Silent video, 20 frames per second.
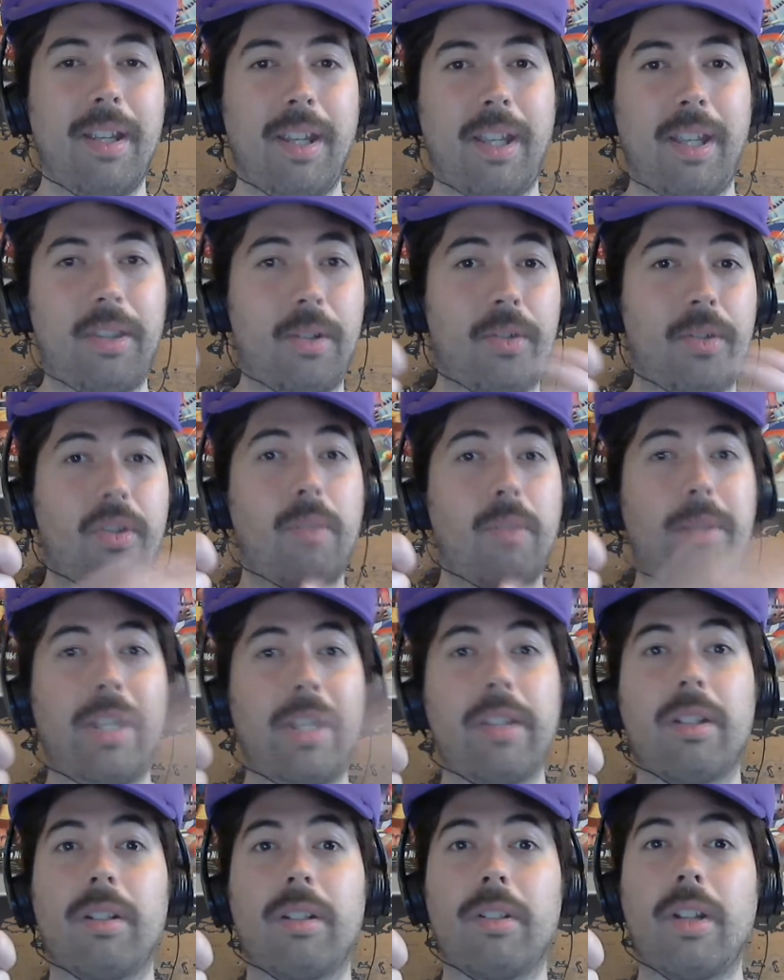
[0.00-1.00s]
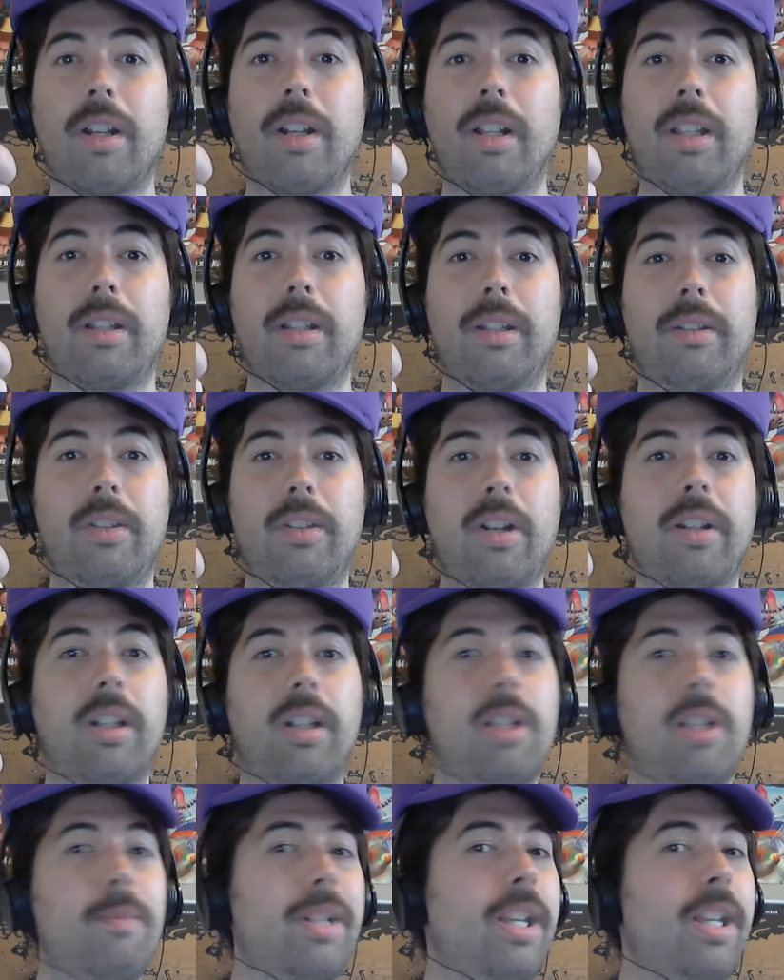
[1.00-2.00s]
and there's so many other
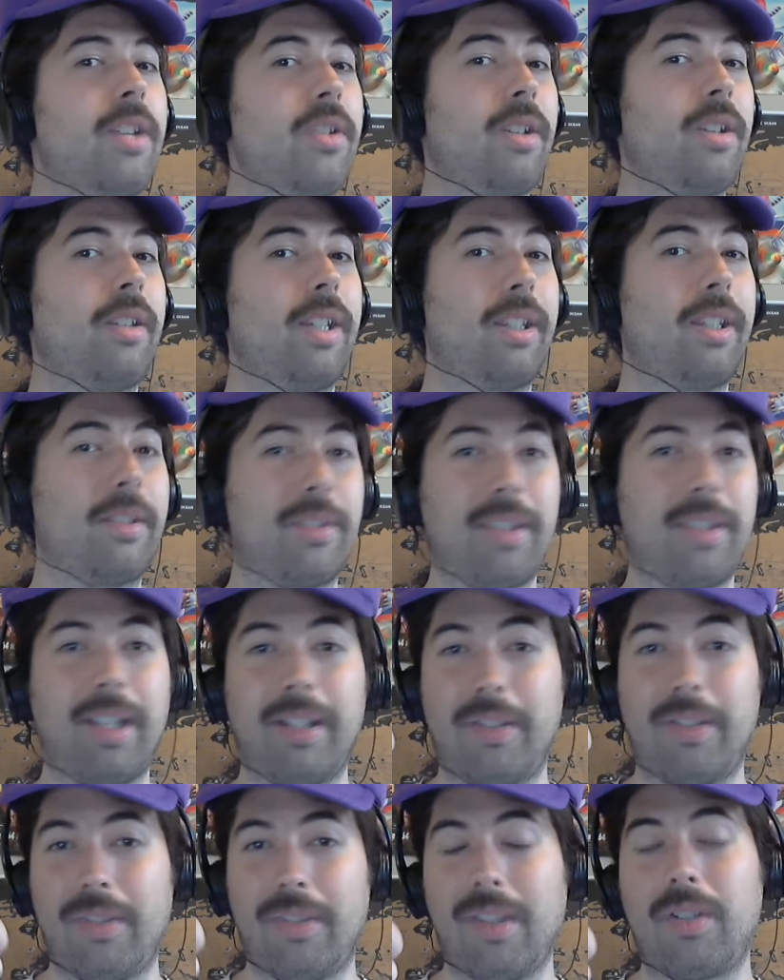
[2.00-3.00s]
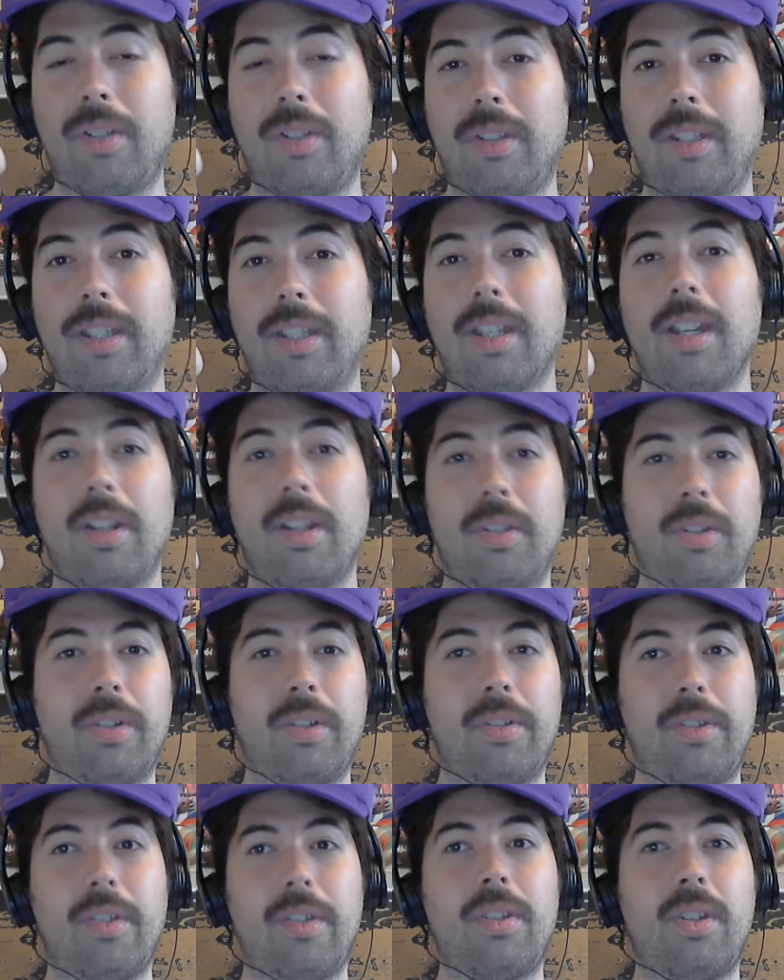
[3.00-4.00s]
non-elimination legs that essentially
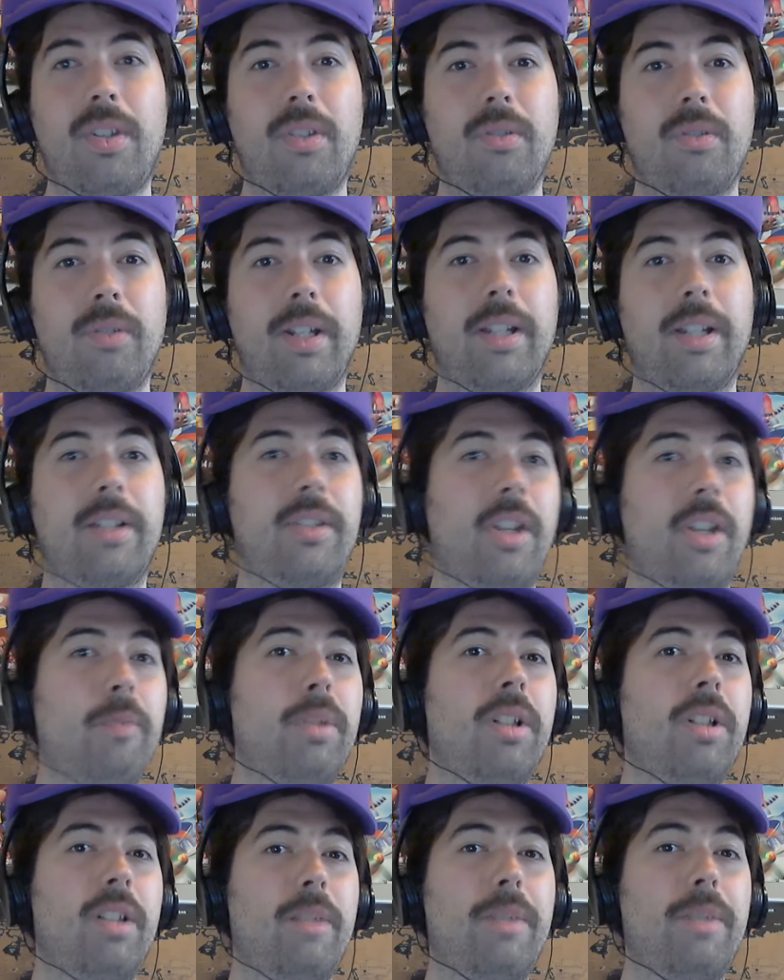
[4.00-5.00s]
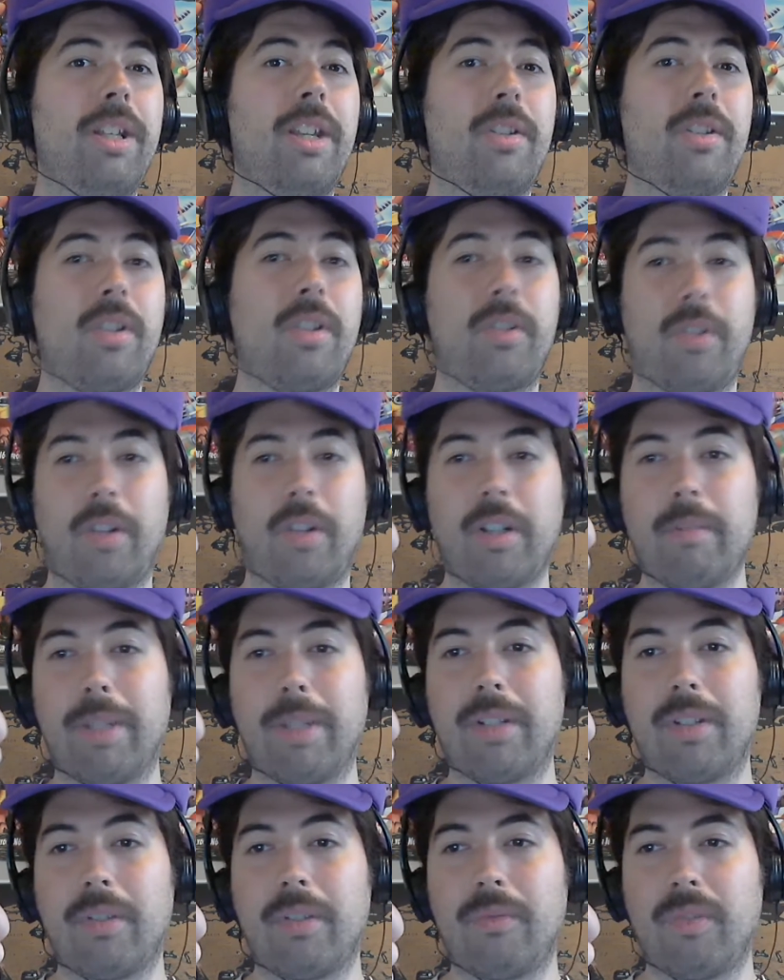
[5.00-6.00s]
turns into a double elimination
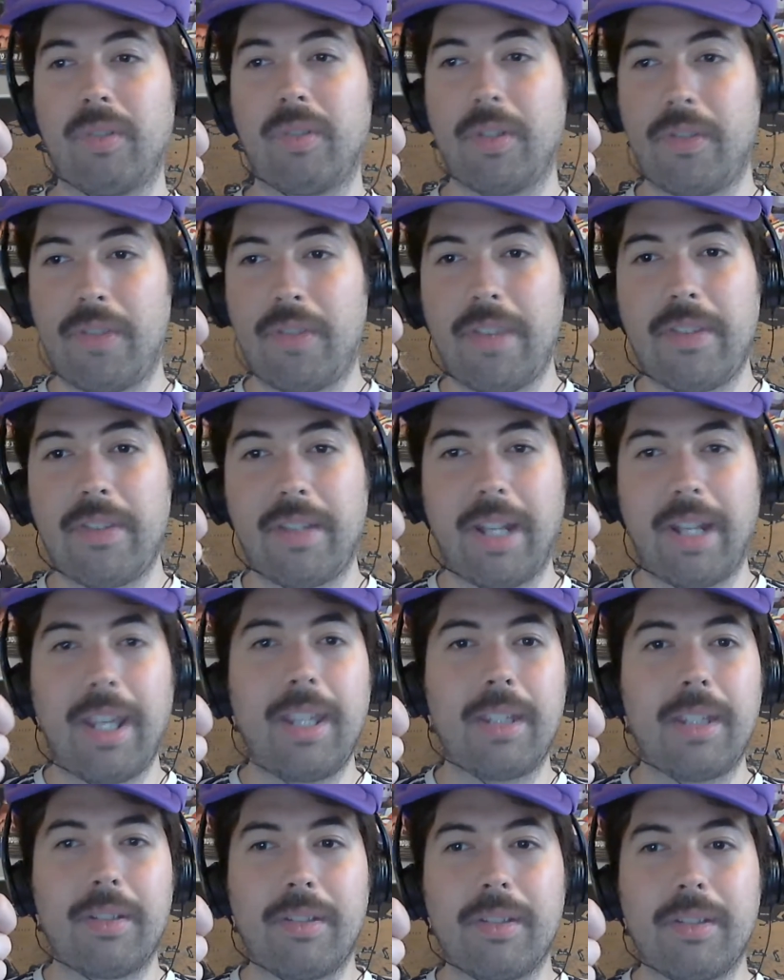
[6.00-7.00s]
tournament for season 8.